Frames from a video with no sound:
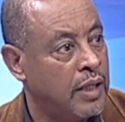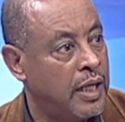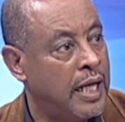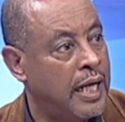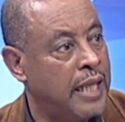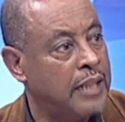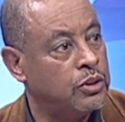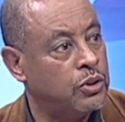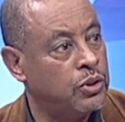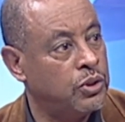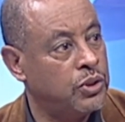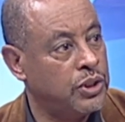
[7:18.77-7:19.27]

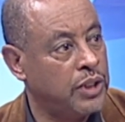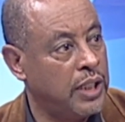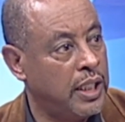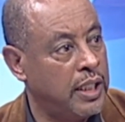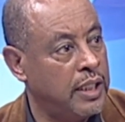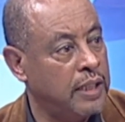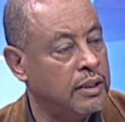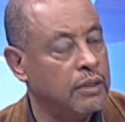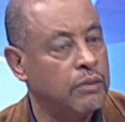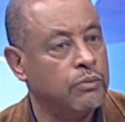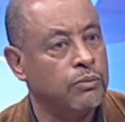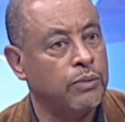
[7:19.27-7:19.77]
As you
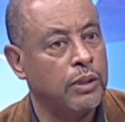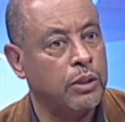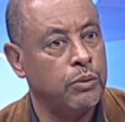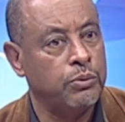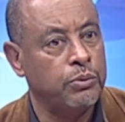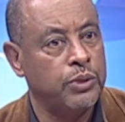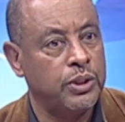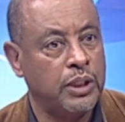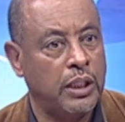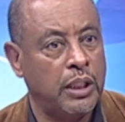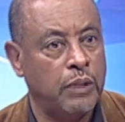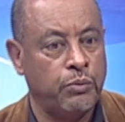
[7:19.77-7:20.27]
said, when
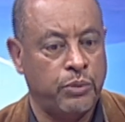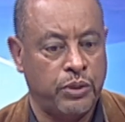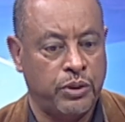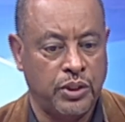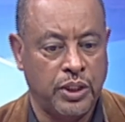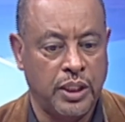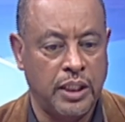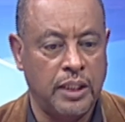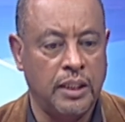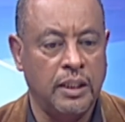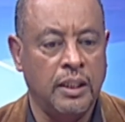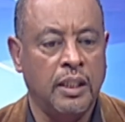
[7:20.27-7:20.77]
we say
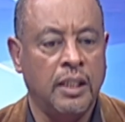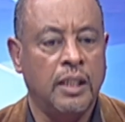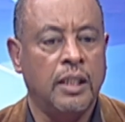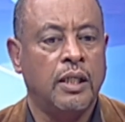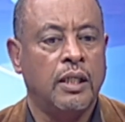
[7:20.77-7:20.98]
within,